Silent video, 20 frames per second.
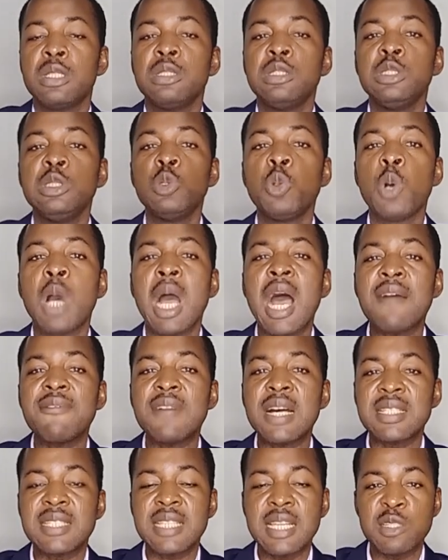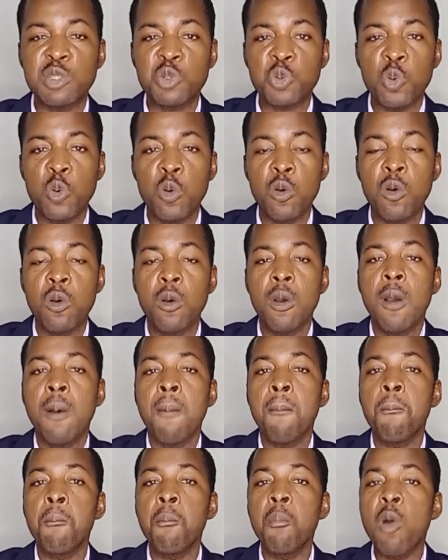you will have access to
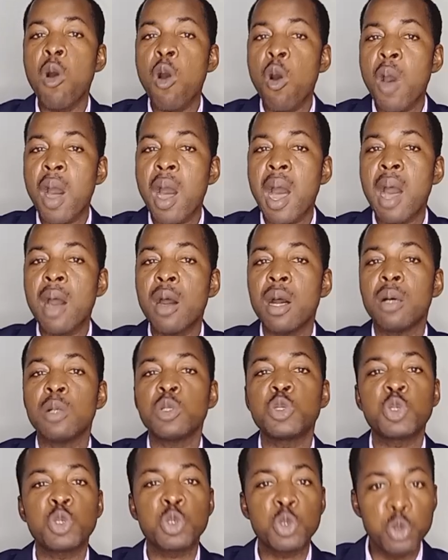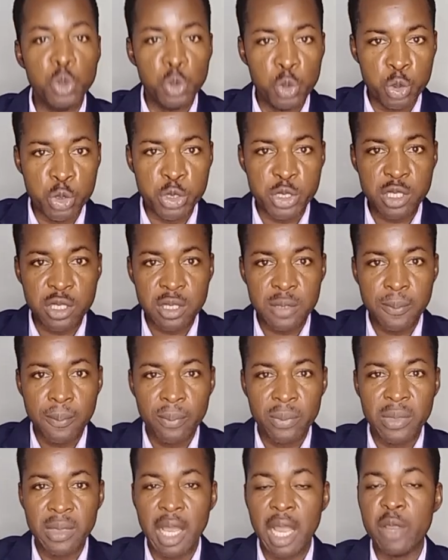more tools
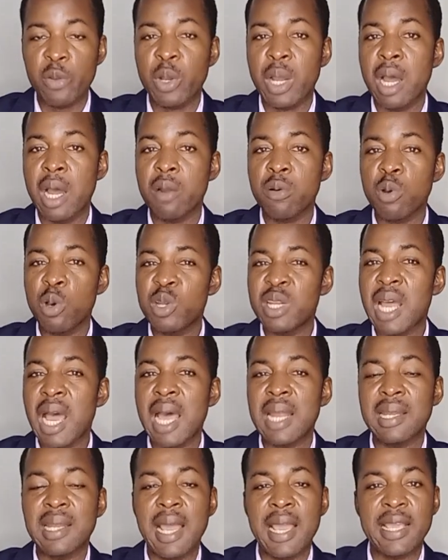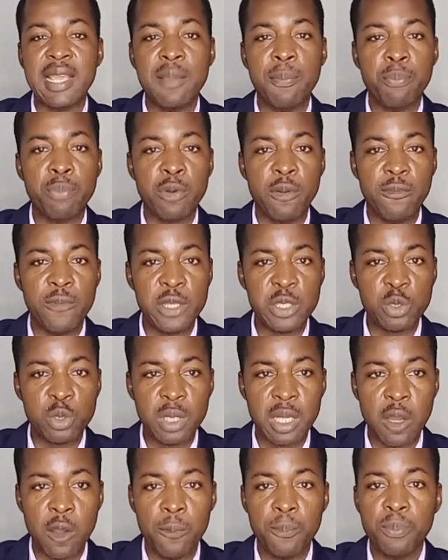that you can run ad like a
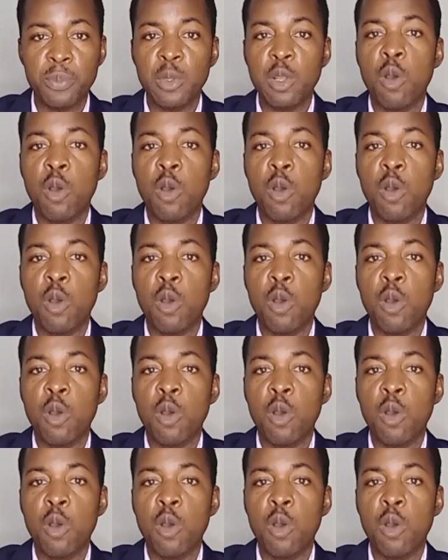professional.